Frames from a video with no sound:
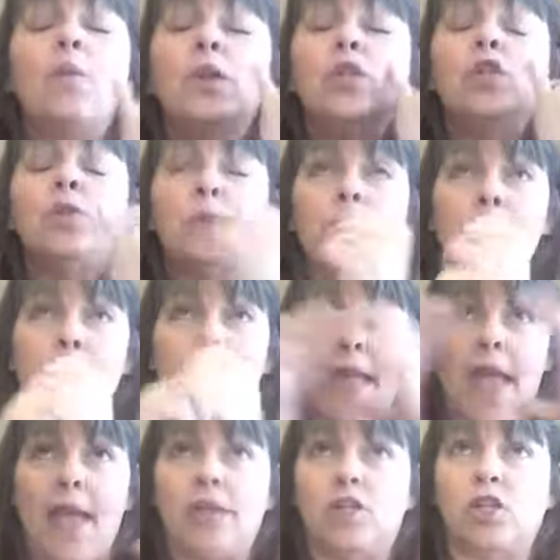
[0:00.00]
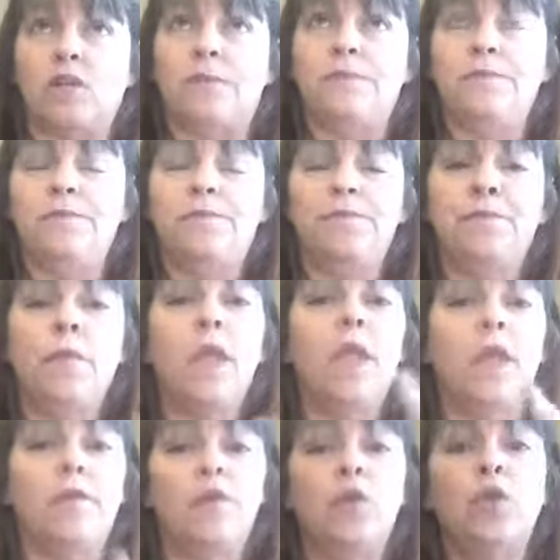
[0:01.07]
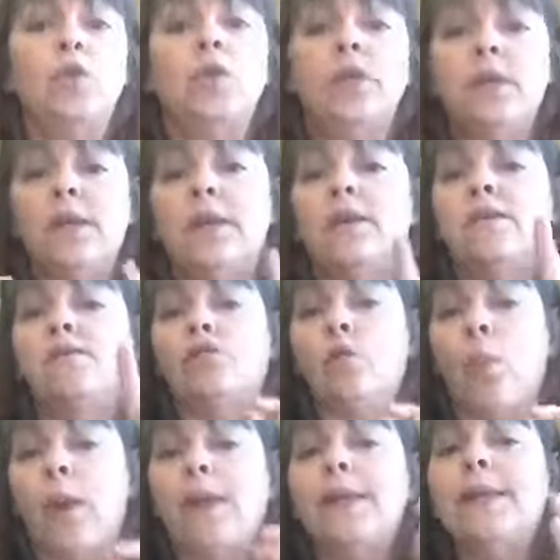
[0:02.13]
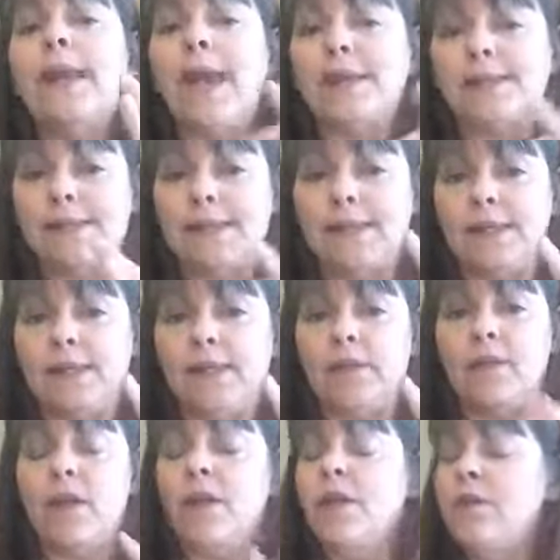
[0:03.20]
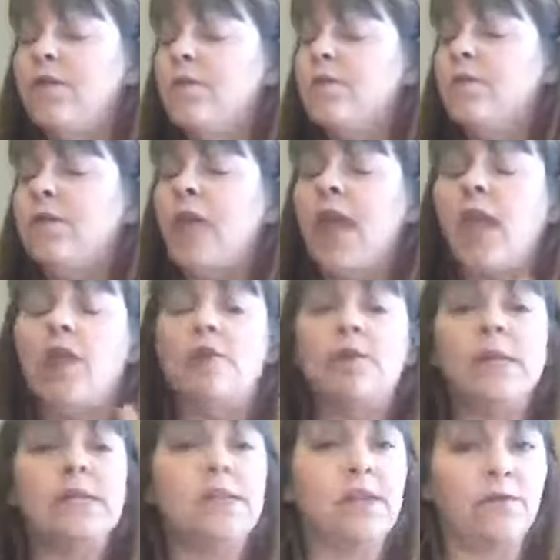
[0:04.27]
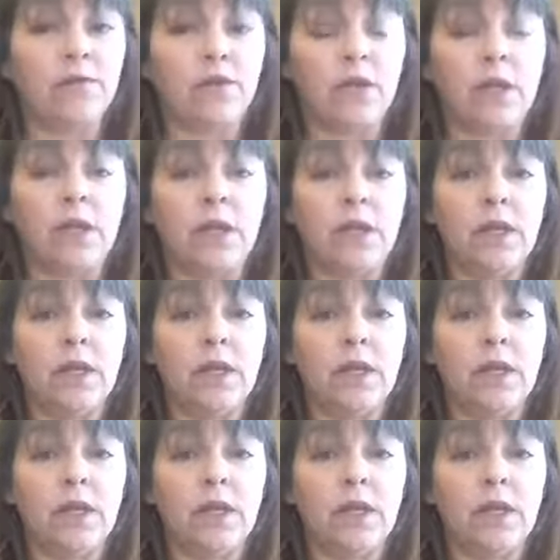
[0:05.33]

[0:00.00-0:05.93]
I want you to imagine if you could live 2019 very different